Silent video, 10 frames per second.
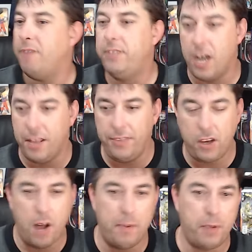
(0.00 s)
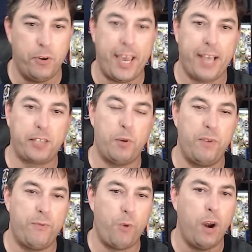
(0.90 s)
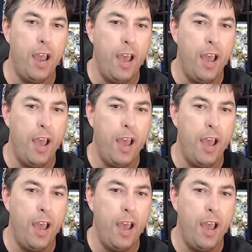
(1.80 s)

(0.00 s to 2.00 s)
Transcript: done the Comic Book Expo before,